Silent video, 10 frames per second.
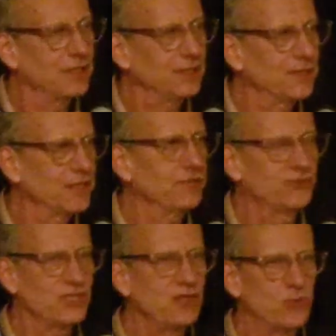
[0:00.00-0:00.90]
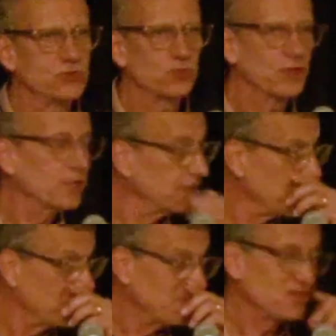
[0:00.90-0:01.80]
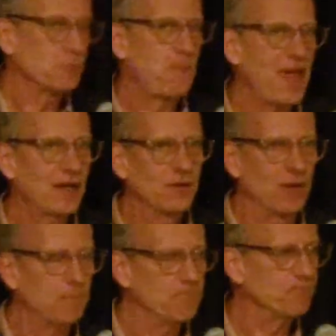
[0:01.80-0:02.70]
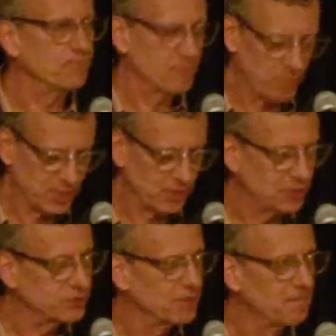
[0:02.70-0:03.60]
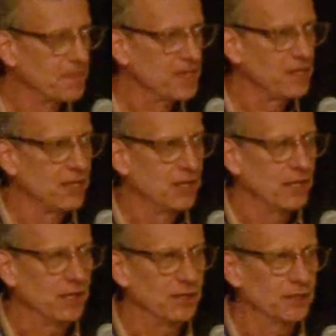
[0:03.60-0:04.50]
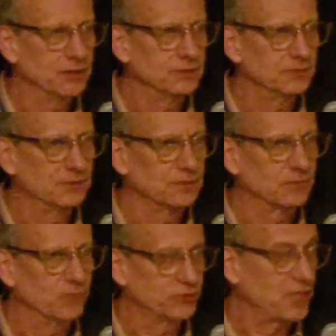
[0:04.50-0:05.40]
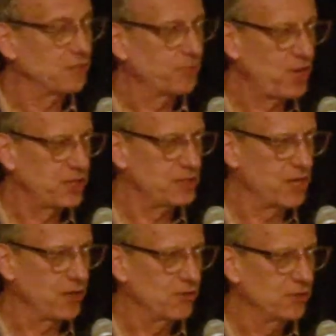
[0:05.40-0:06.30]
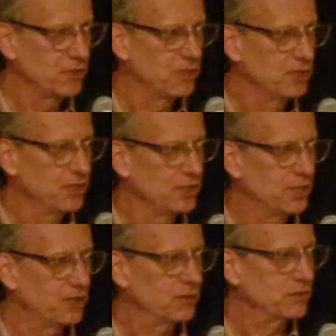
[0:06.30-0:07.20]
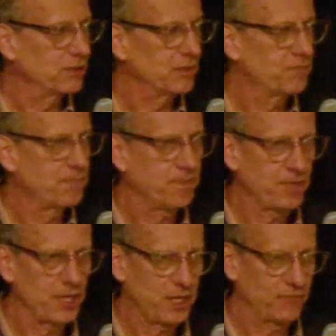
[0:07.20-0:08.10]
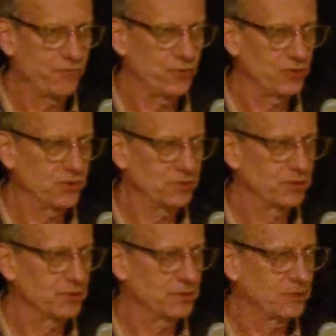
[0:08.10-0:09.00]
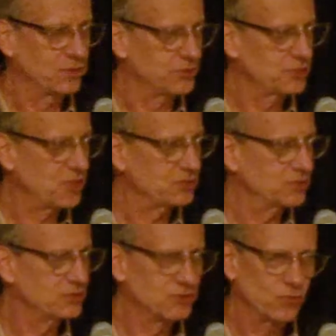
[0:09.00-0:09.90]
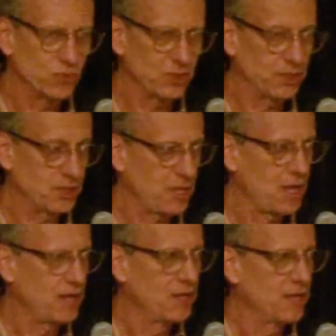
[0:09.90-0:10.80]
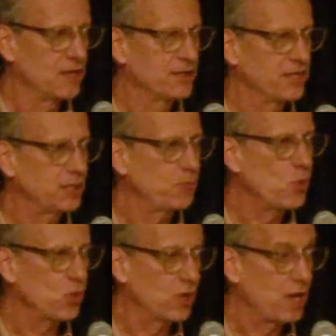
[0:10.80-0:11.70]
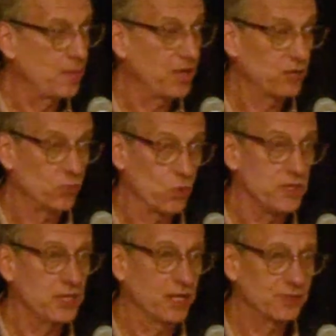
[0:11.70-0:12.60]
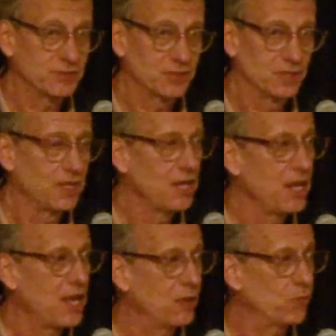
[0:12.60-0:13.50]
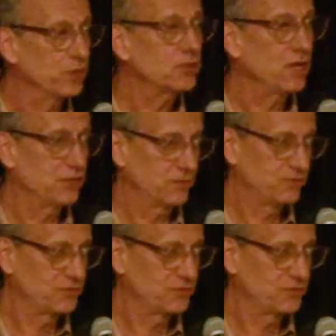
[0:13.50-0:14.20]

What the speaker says: and the sequence really should back up because we'll take a break now, and our plan for the discussion is to really think more about what next and what kind of